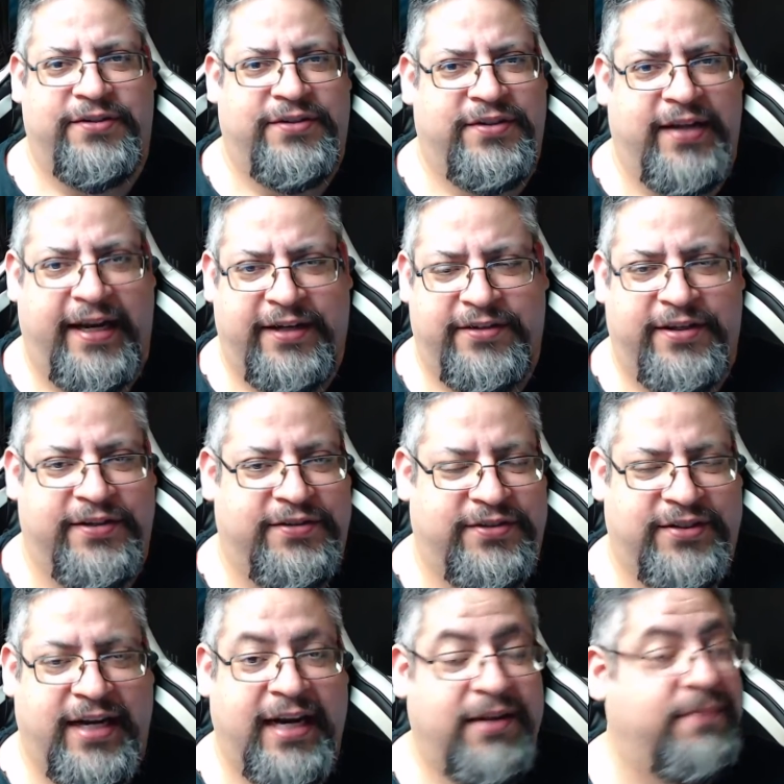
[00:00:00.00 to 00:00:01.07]
HQ's
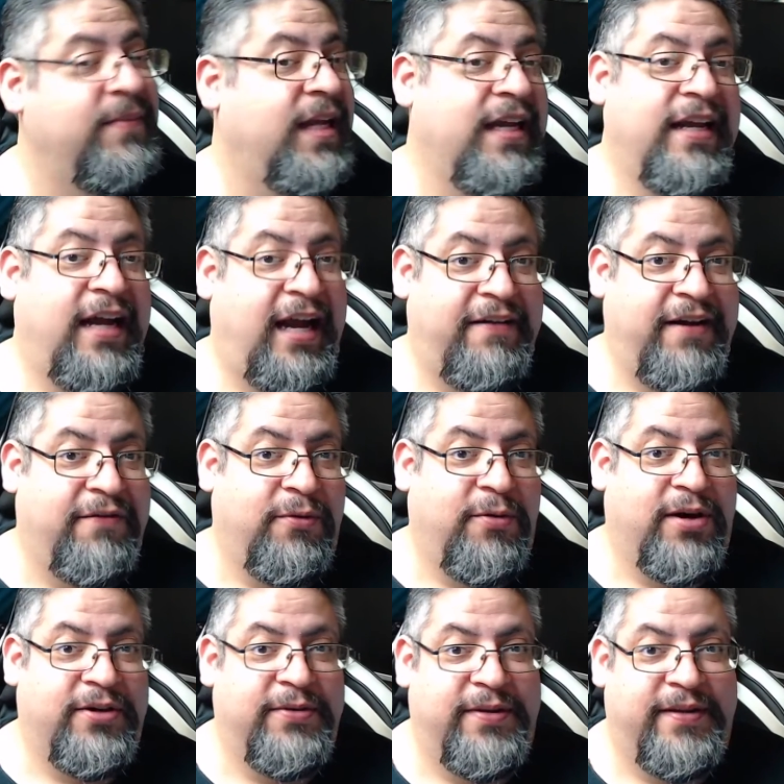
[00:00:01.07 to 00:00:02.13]
channel. I never
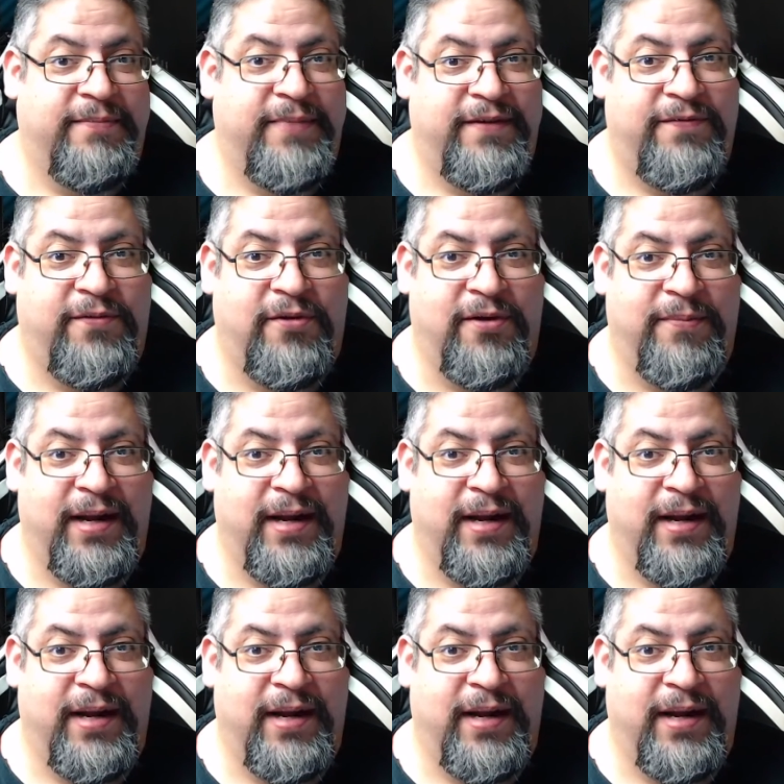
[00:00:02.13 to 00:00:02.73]
worked with him before,